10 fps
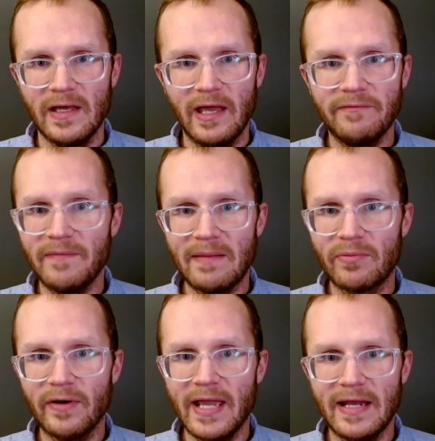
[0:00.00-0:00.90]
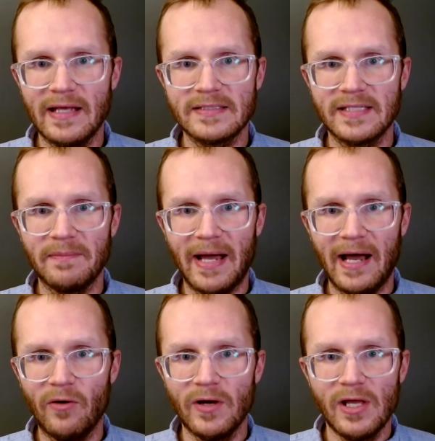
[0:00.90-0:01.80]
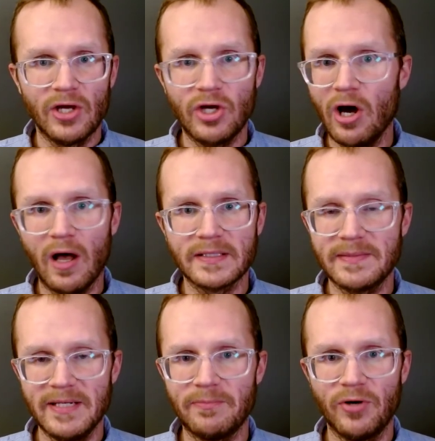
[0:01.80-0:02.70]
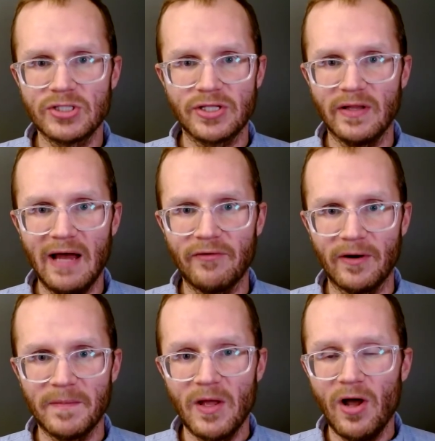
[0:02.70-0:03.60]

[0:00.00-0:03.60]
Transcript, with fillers: if my brain has somehow caused me to push the lever.